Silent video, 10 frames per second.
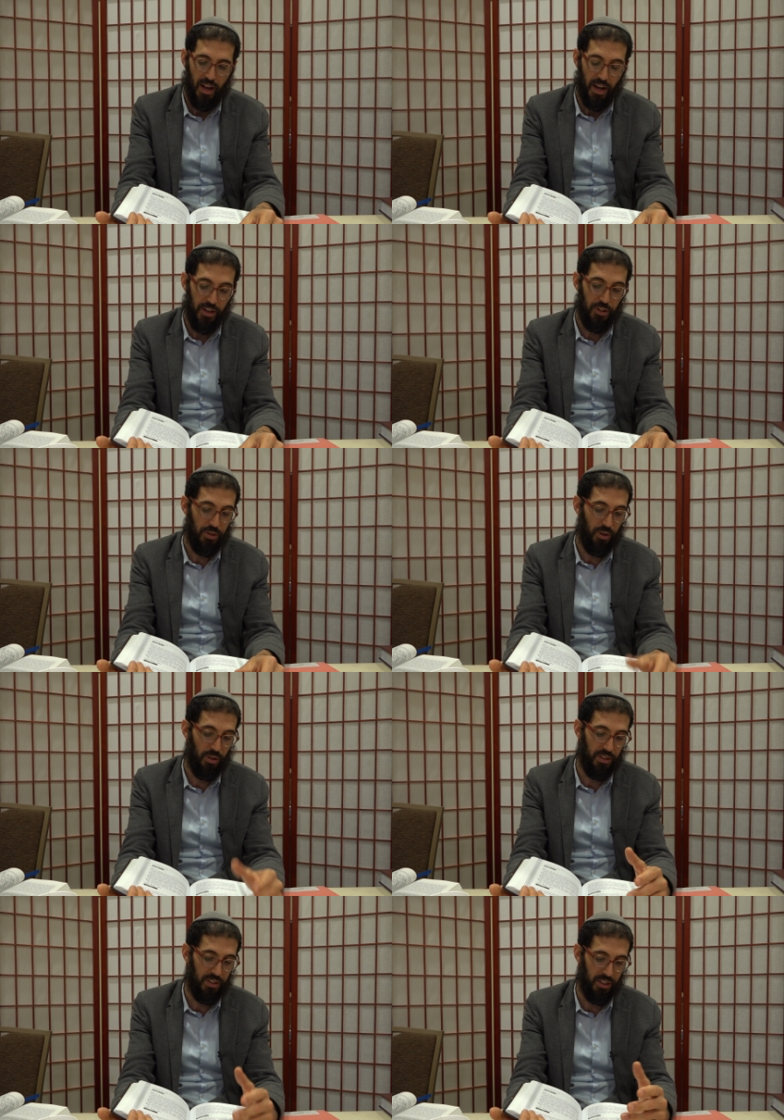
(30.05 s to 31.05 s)
and you should
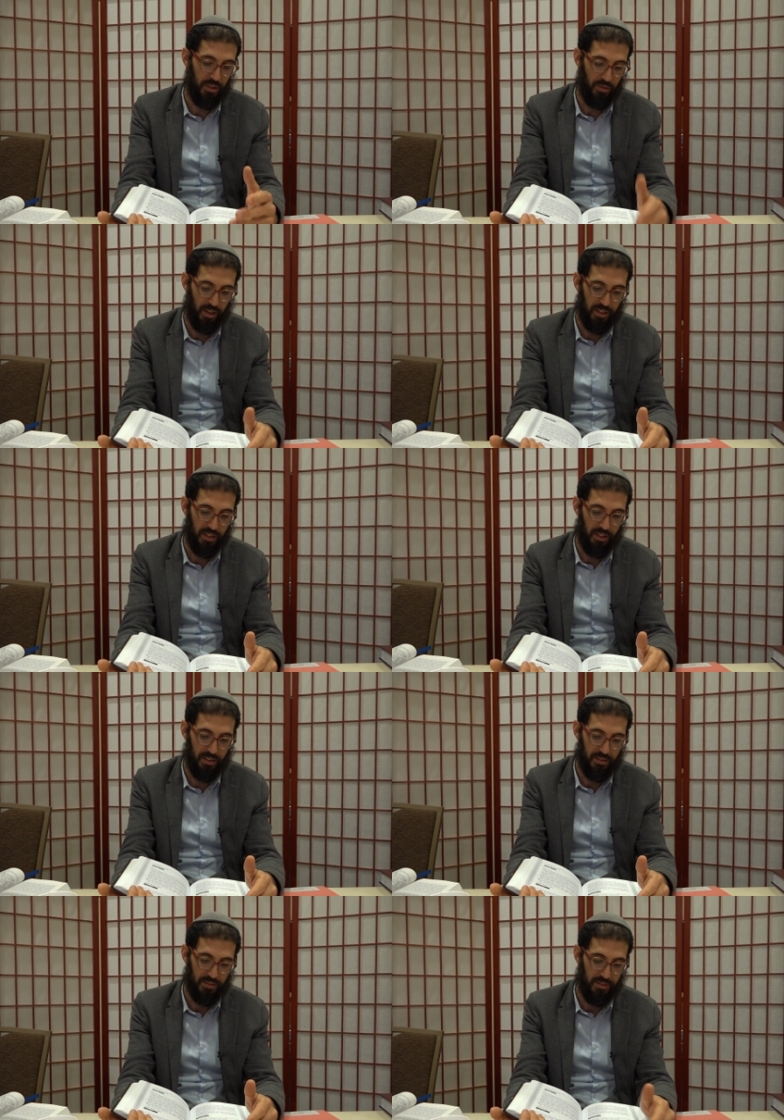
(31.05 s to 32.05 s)
hold it in your right
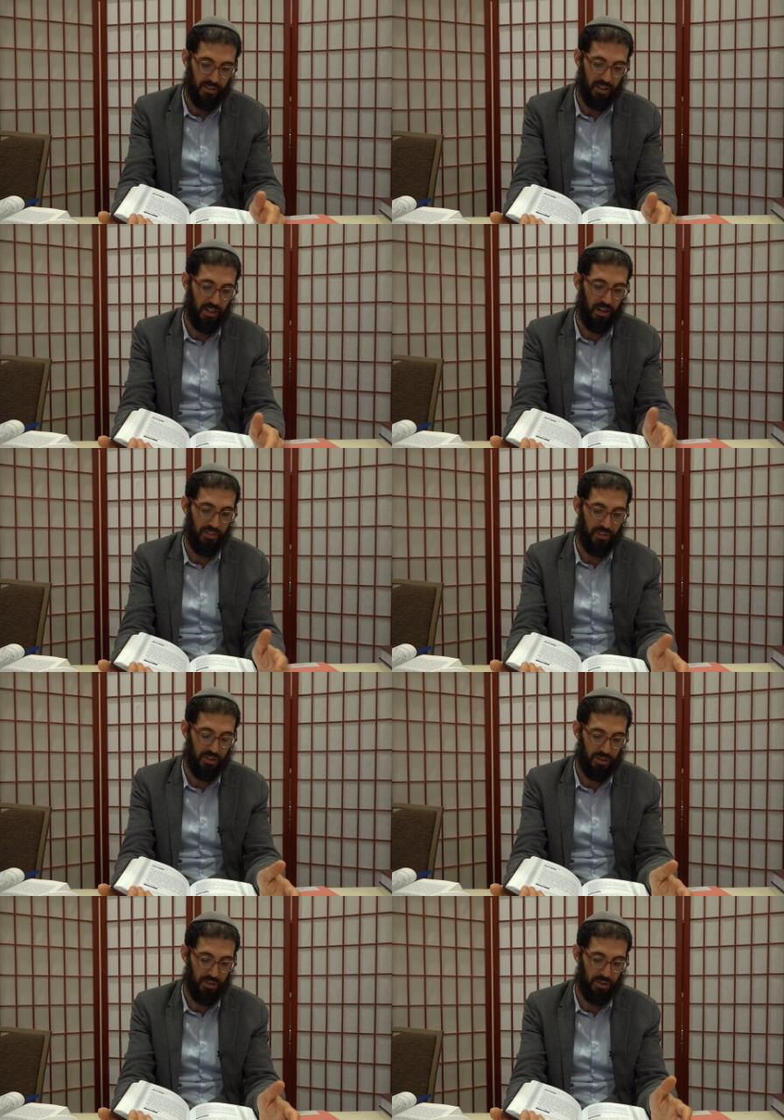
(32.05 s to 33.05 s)
hand, and after
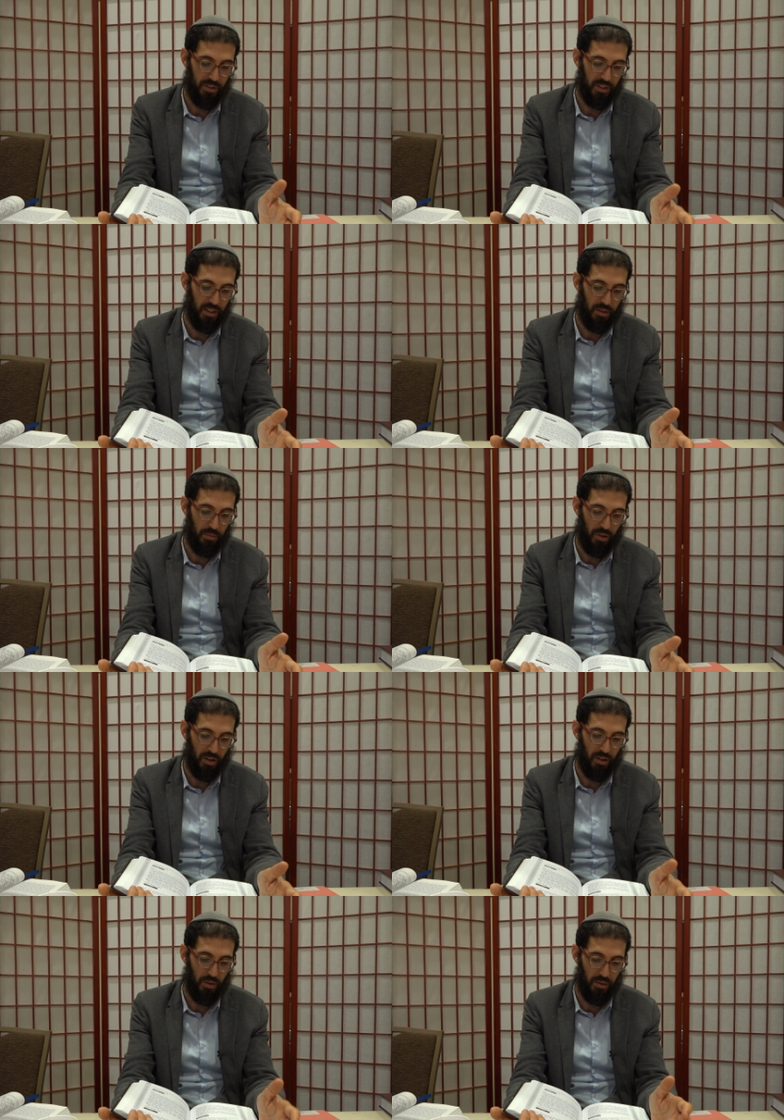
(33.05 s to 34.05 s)
you should say the
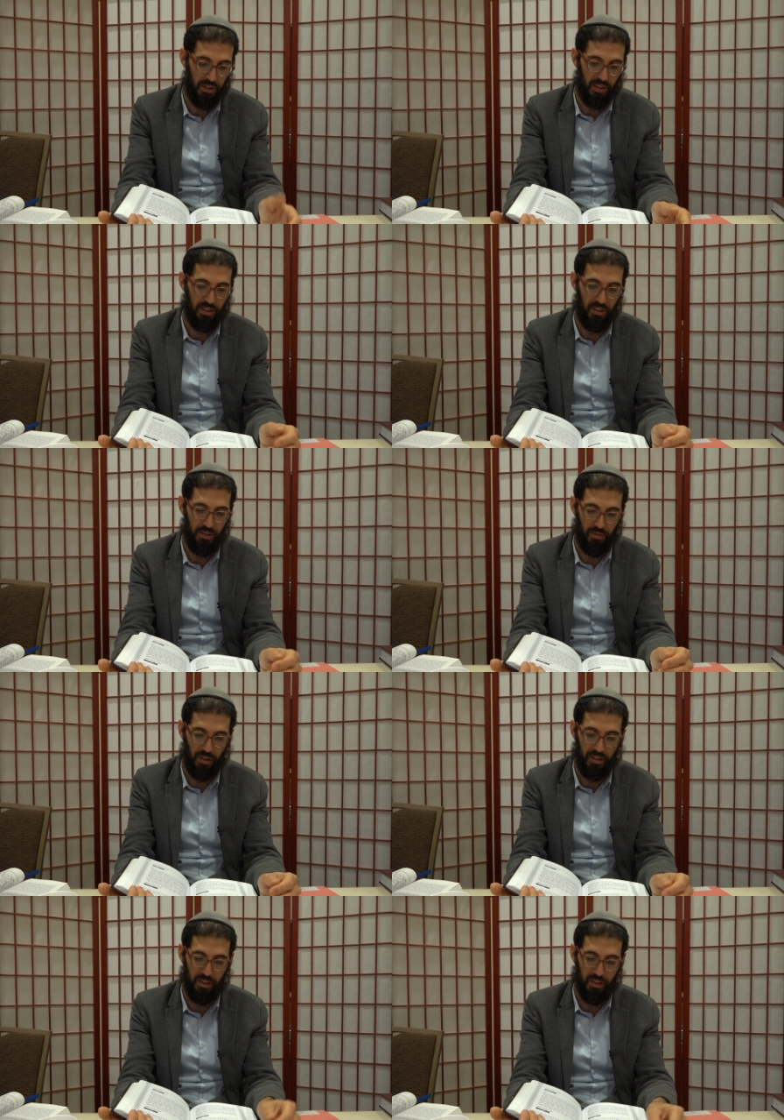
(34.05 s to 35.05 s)
bracha, holding it in your
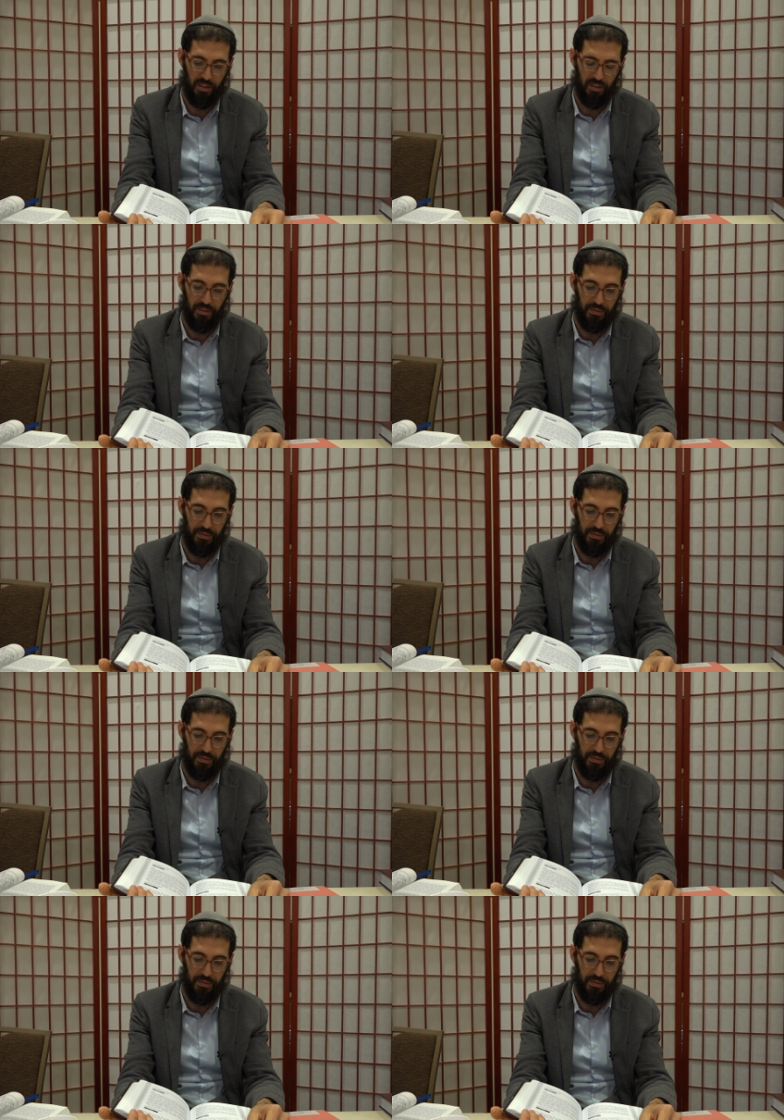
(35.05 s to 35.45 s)
right hand.